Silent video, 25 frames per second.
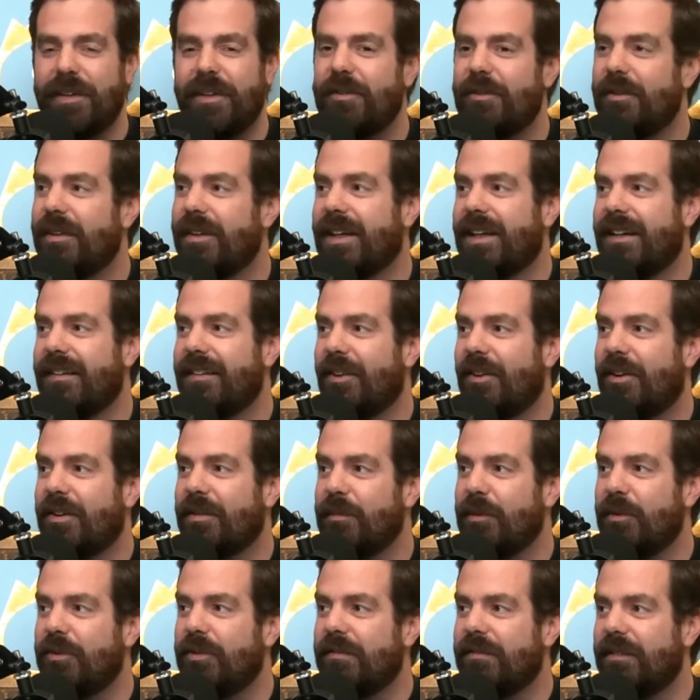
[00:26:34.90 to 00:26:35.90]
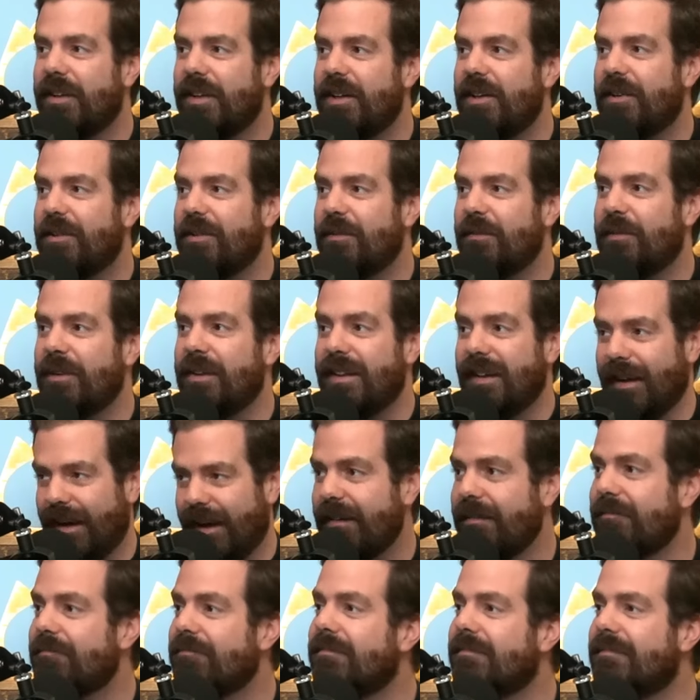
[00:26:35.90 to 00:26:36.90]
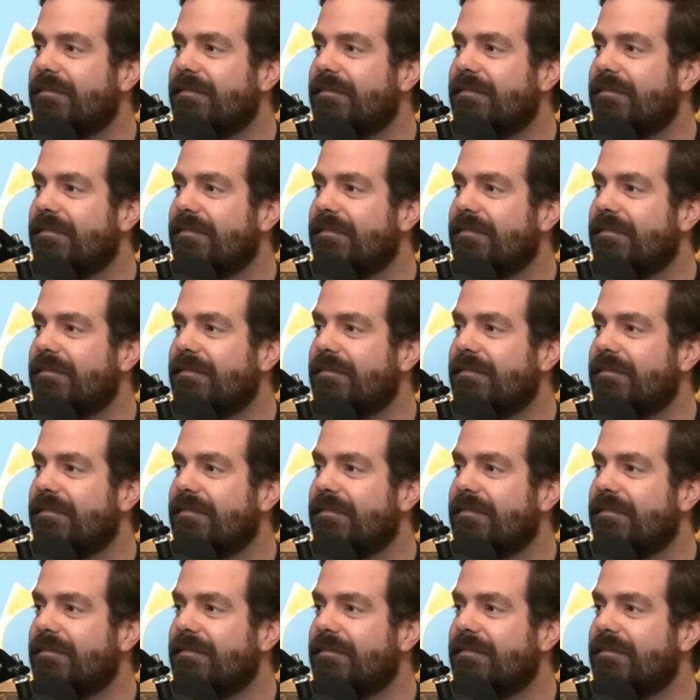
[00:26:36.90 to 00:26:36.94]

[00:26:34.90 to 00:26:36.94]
be doing a long music video with that.